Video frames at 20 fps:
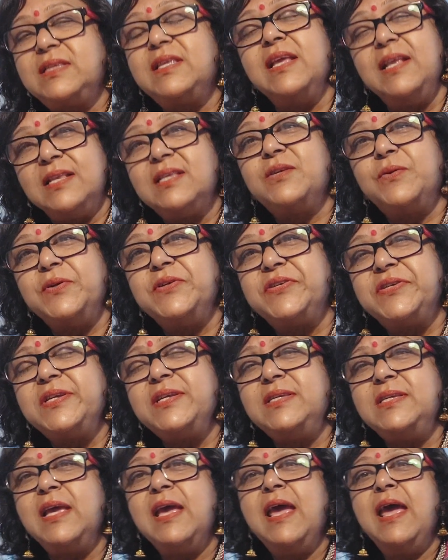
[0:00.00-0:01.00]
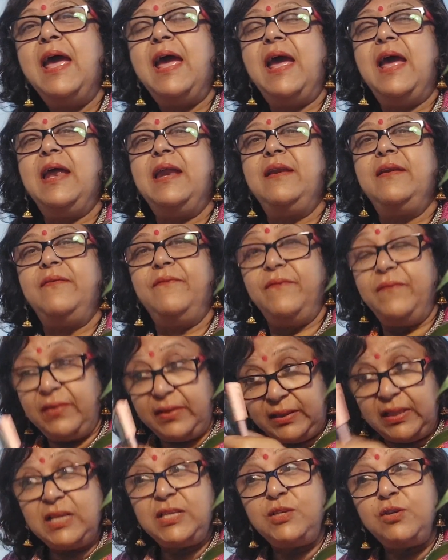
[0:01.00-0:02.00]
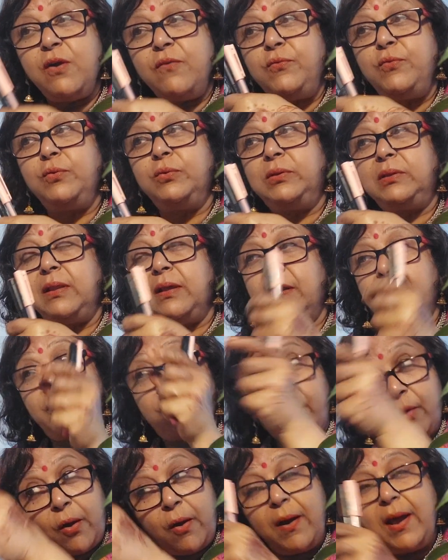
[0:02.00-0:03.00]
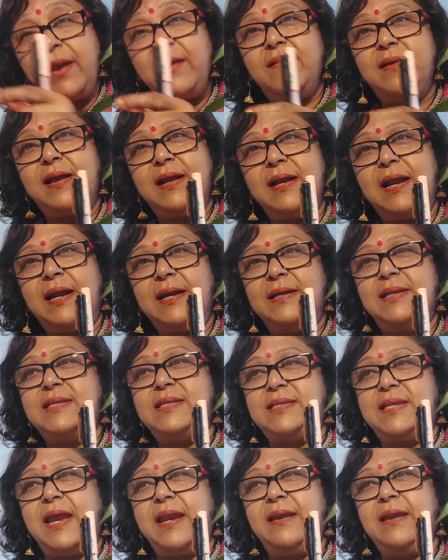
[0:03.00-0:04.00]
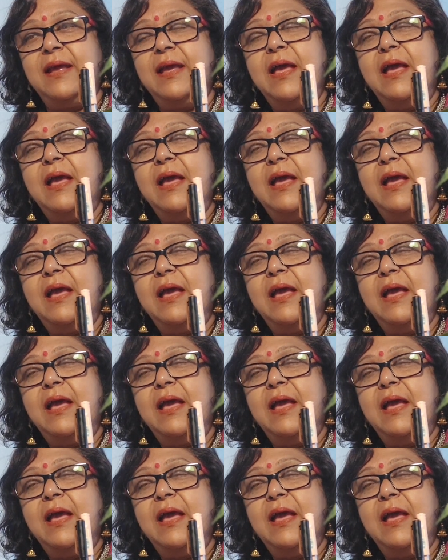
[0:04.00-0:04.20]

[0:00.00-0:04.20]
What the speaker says: questions, and this you have to draw and understand,